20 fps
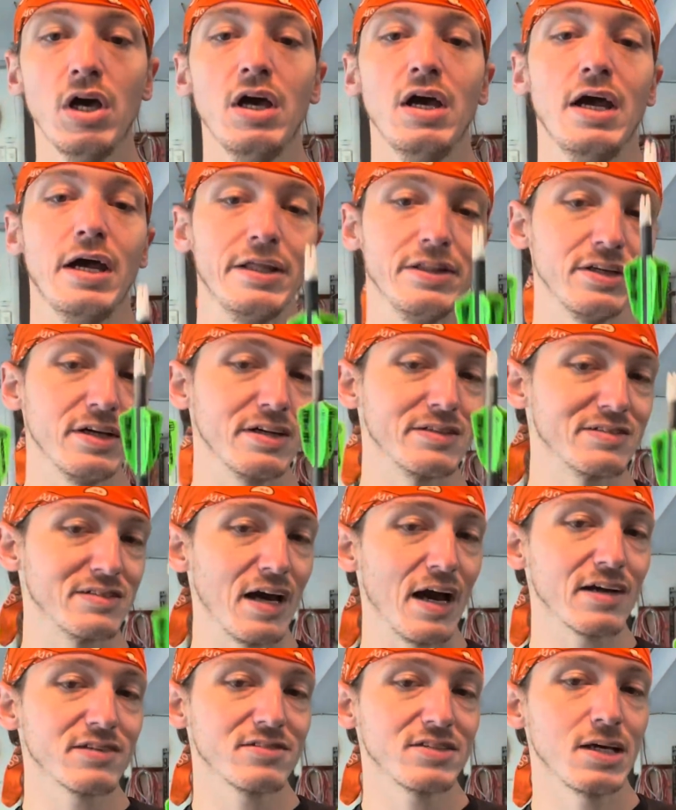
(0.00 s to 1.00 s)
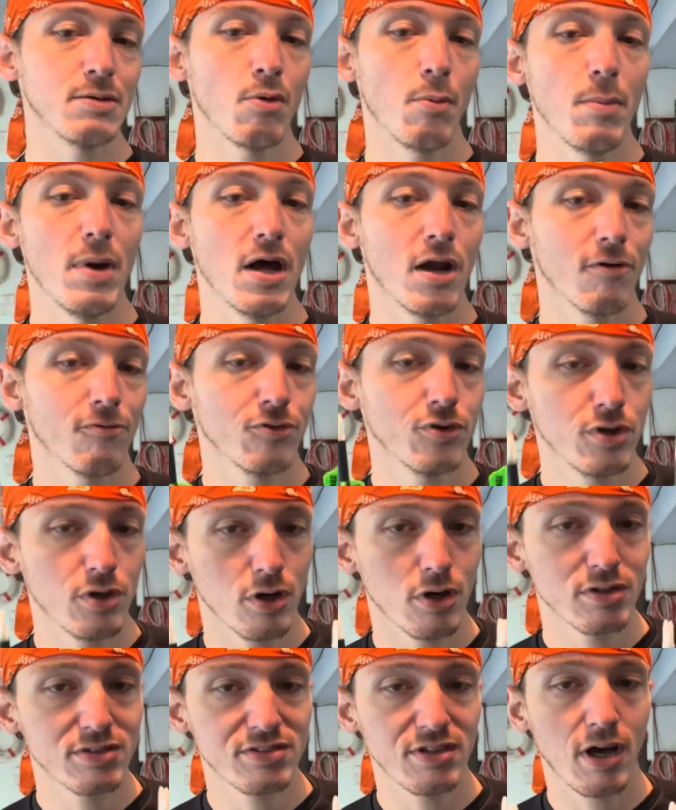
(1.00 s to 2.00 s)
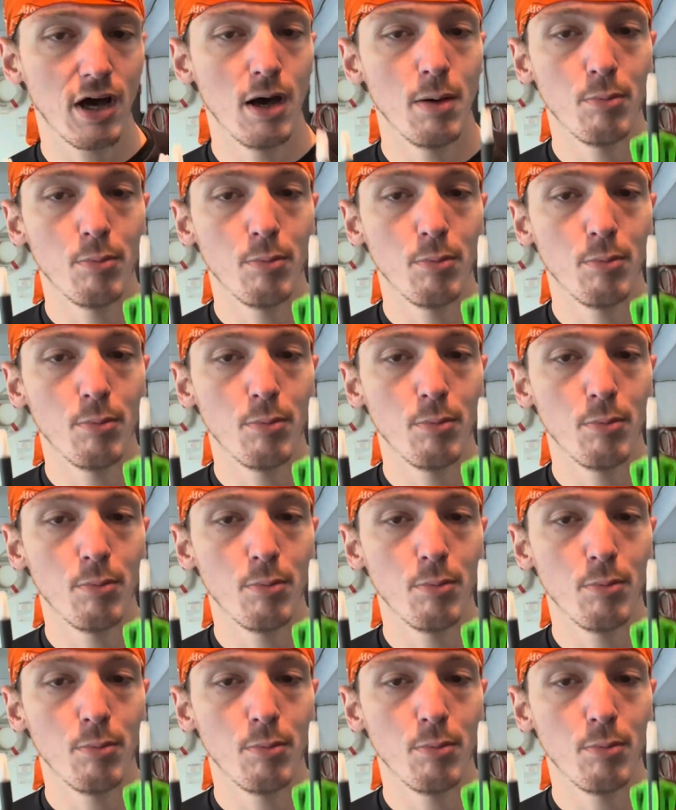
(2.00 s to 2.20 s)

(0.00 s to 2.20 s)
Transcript: and the exact same amount of cure time